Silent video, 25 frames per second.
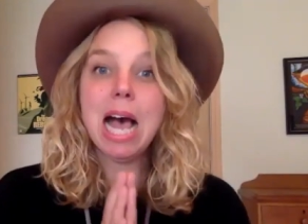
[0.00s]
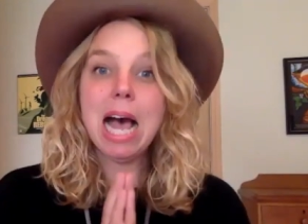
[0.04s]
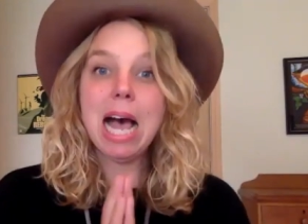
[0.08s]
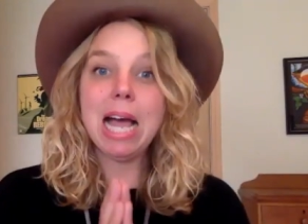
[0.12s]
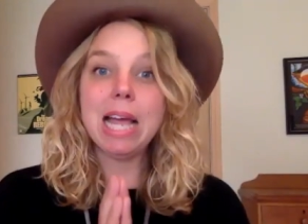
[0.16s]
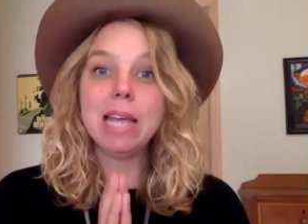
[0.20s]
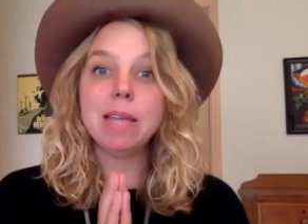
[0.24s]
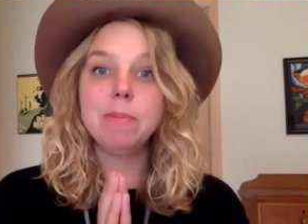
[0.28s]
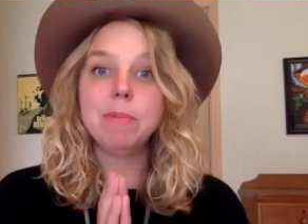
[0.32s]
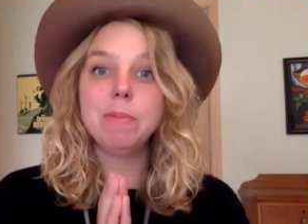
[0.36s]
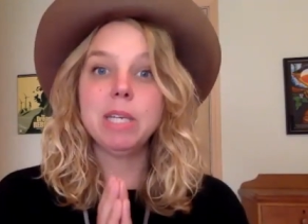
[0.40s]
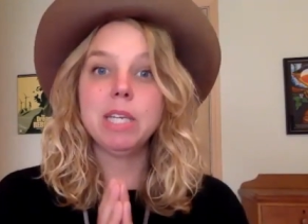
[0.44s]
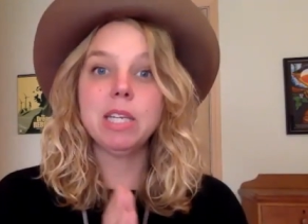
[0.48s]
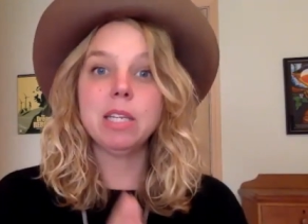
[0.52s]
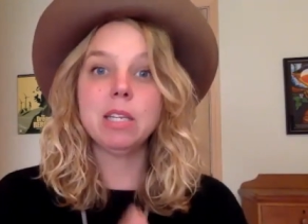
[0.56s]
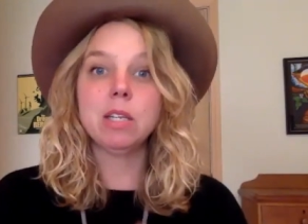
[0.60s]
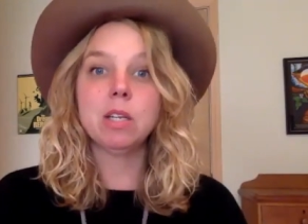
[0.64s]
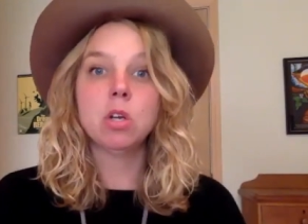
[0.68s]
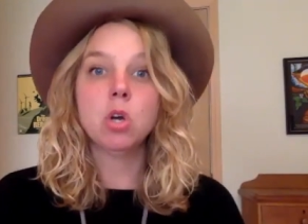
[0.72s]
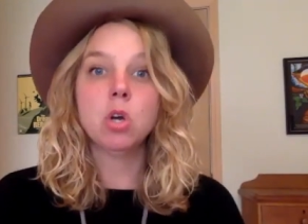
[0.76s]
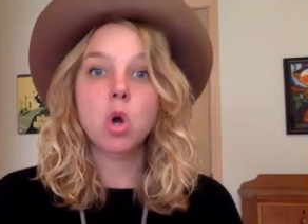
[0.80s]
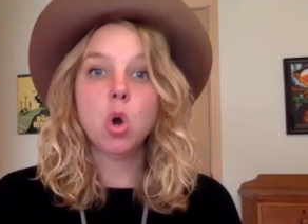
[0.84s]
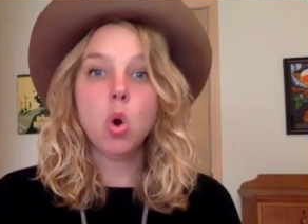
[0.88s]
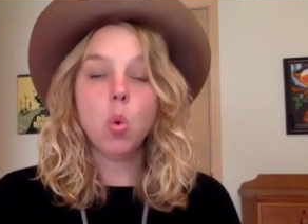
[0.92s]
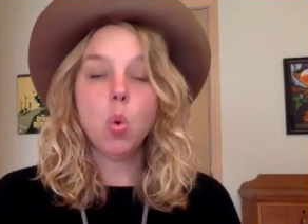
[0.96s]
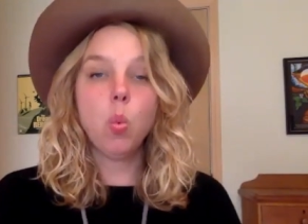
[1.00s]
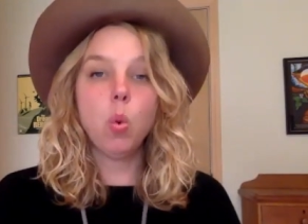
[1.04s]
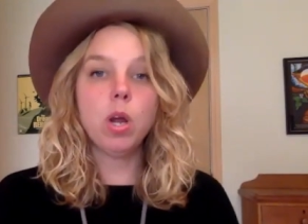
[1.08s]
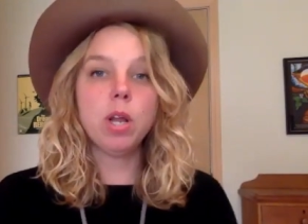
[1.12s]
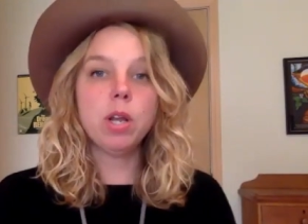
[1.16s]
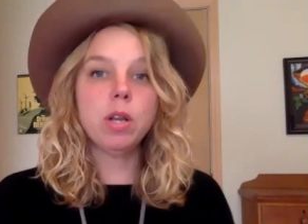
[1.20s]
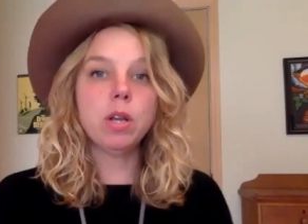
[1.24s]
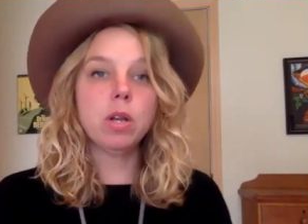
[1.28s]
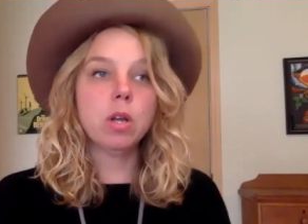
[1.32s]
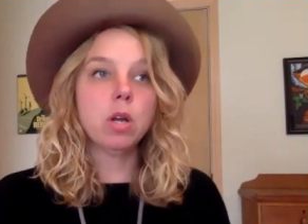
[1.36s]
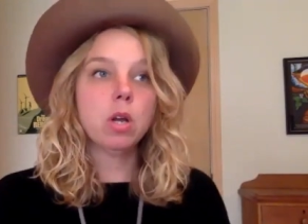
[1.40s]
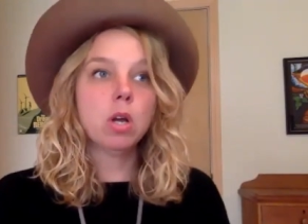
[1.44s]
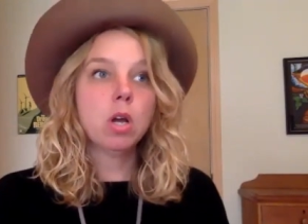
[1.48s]
i mean
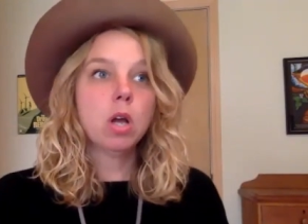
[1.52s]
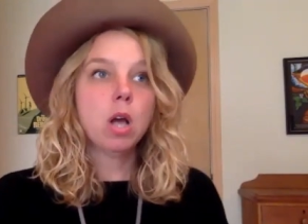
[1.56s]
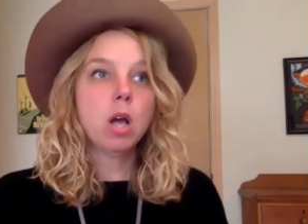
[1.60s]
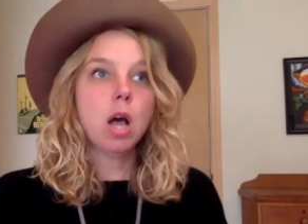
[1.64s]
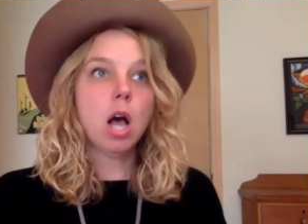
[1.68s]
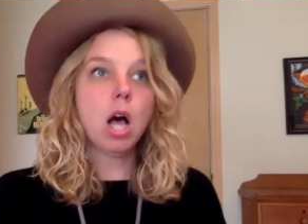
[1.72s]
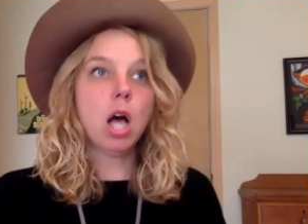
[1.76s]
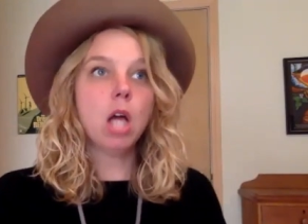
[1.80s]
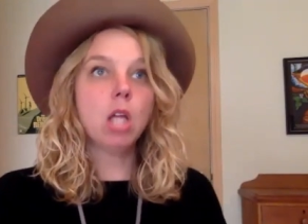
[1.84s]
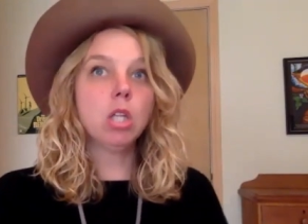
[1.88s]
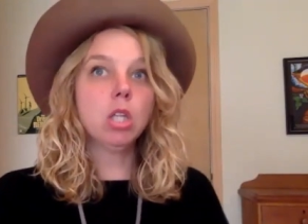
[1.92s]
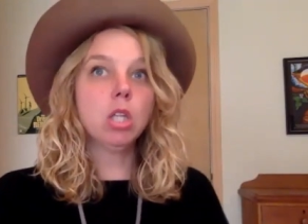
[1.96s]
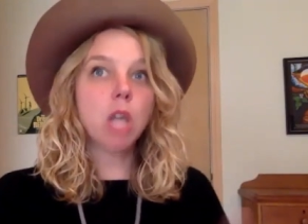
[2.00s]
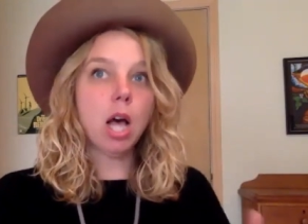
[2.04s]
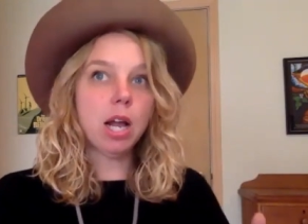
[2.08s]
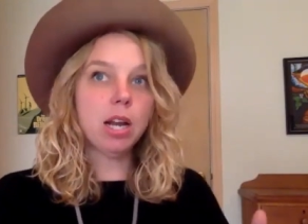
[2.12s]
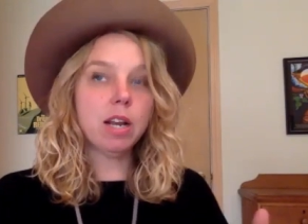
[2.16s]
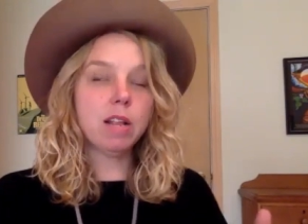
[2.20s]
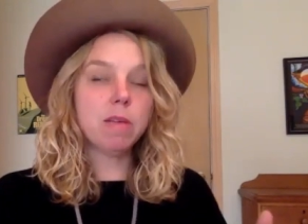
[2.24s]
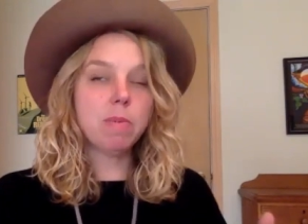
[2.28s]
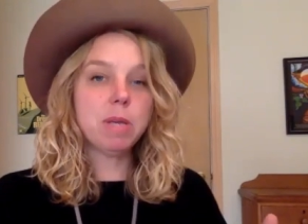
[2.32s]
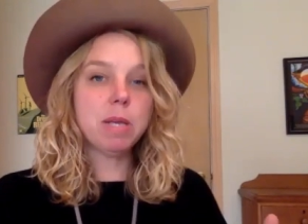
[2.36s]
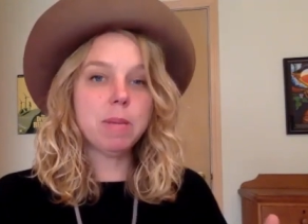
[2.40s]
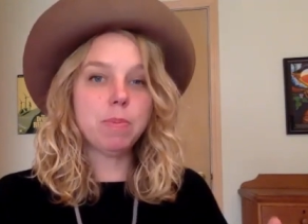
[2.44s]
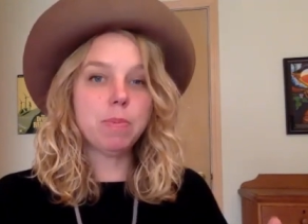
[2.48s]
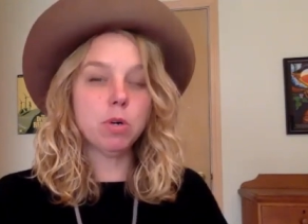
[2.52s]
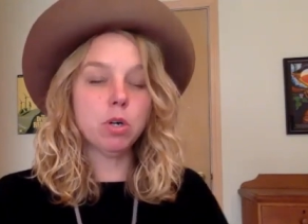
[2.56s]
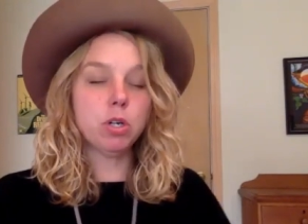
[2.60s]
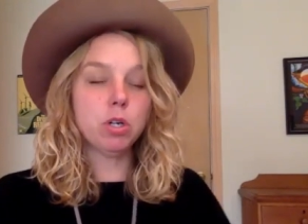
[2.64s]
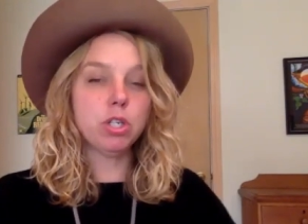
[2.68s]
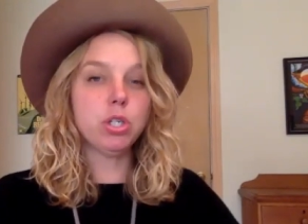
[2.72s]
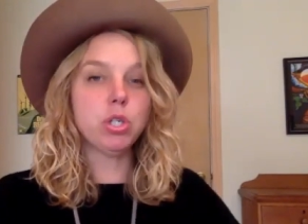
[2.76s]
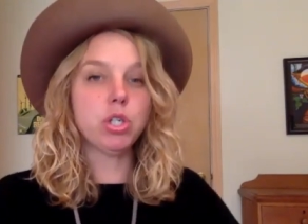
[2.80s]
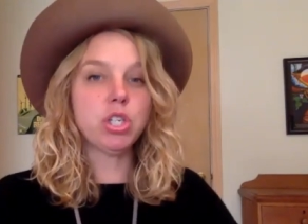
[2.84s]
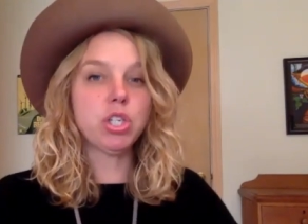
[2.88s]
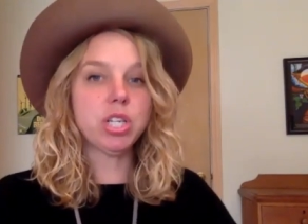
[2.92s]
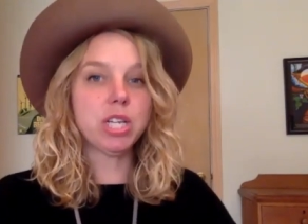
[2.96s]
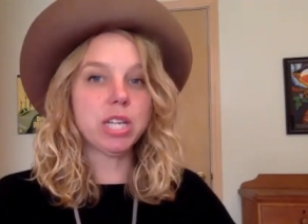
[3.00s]
when a lot of people
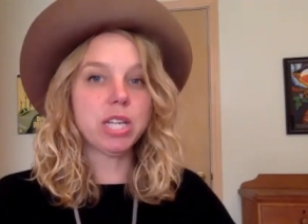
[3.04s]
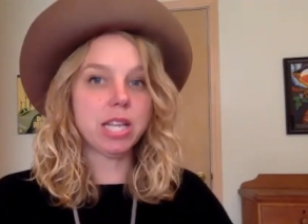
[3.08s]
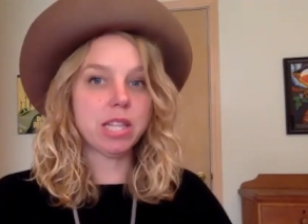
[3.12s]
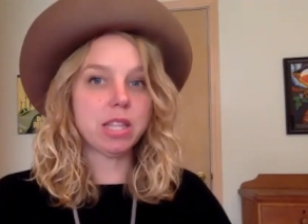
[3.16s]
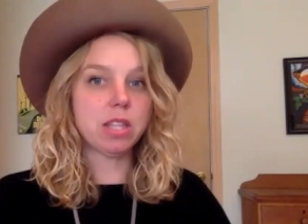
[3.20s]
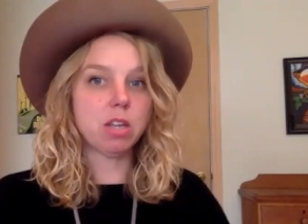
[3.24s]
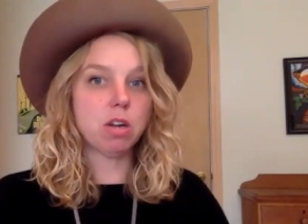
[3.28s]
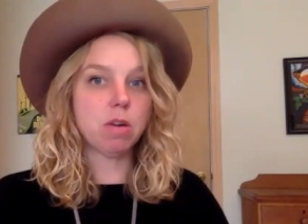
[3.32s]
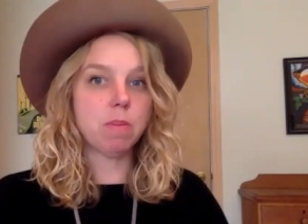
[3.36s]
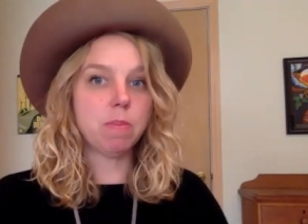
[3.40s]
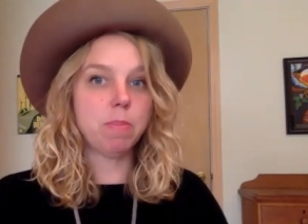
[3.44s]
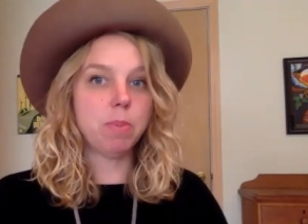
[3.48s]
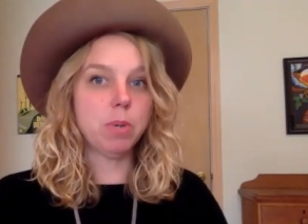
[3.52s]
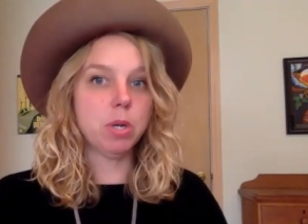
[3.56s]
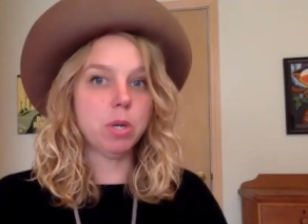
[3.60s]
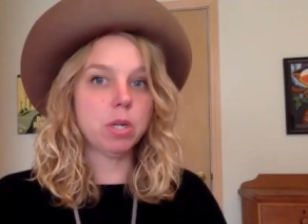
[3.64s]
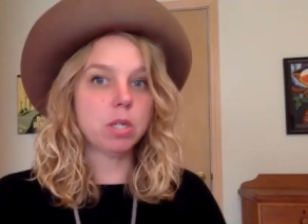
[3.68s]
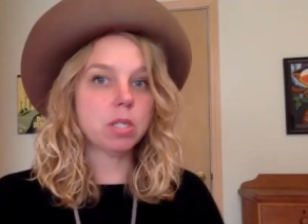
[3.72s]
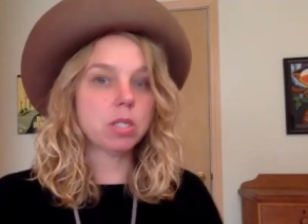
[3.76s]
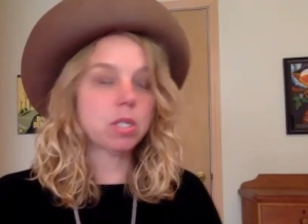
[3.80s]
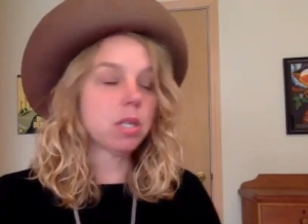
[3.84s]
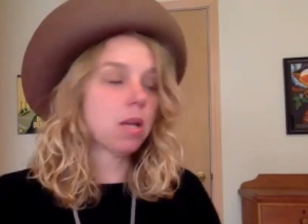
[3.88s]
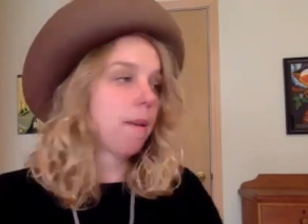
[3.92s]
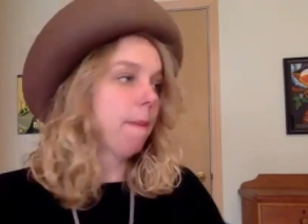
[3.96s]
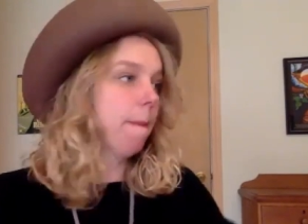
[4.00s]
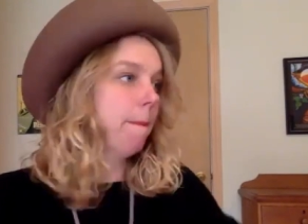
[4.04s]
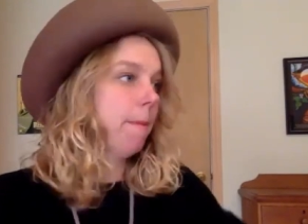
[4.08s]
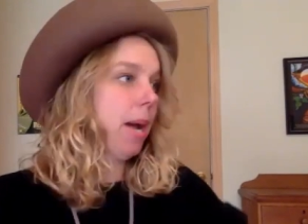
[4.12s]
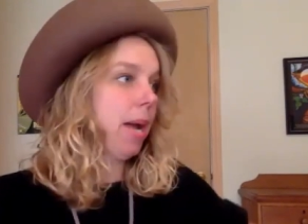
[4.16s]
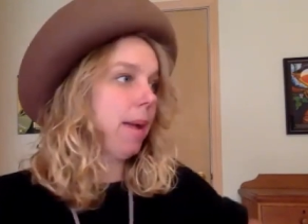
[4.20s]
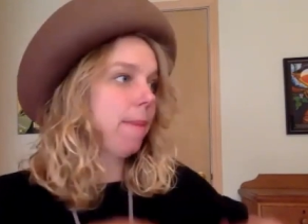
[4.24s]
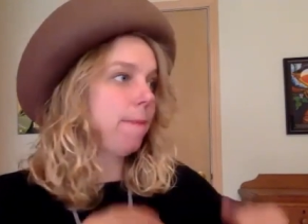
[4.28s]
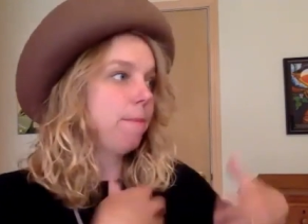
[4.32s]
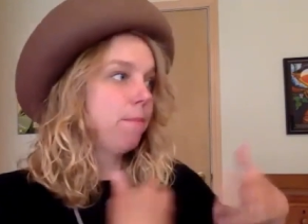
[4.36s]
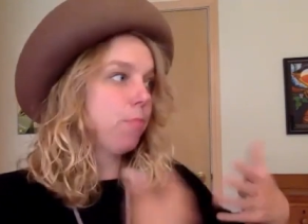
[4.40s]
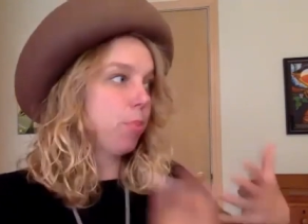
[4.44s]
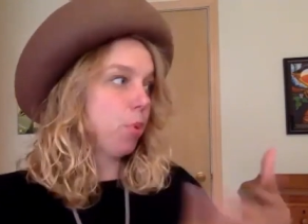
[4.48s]
used to get their books by